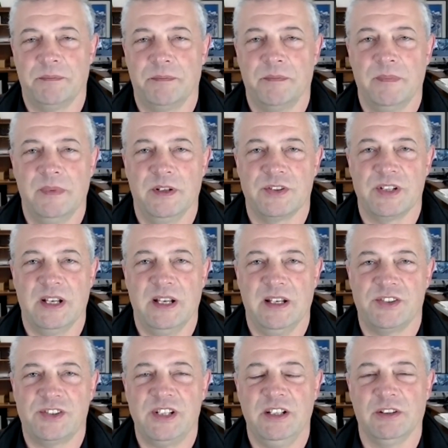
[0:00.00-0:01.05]
there's a
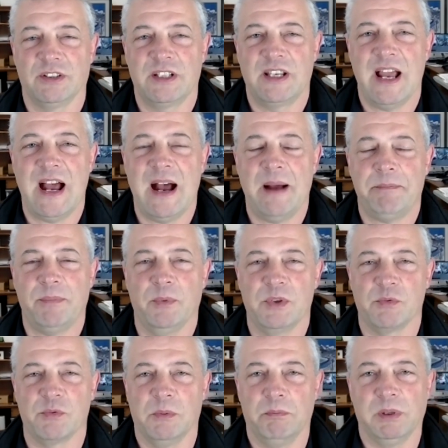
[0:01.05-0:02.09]
sealed cap
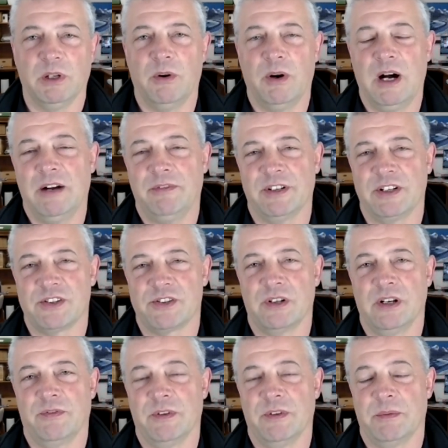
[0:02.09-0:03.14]
which will blow off
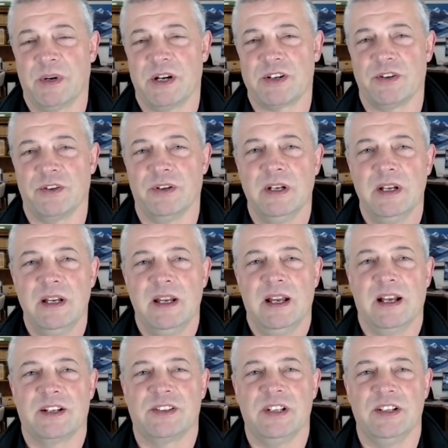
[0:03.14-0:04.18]
if the pressure
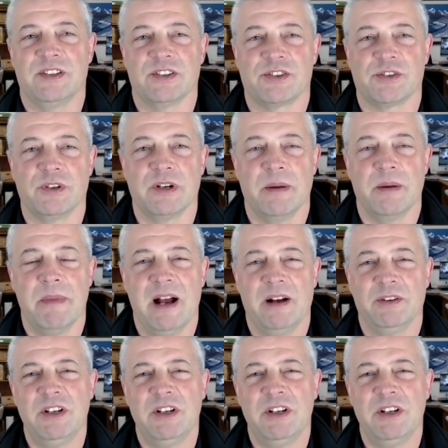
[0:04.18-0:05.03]
exceeds a certain amount.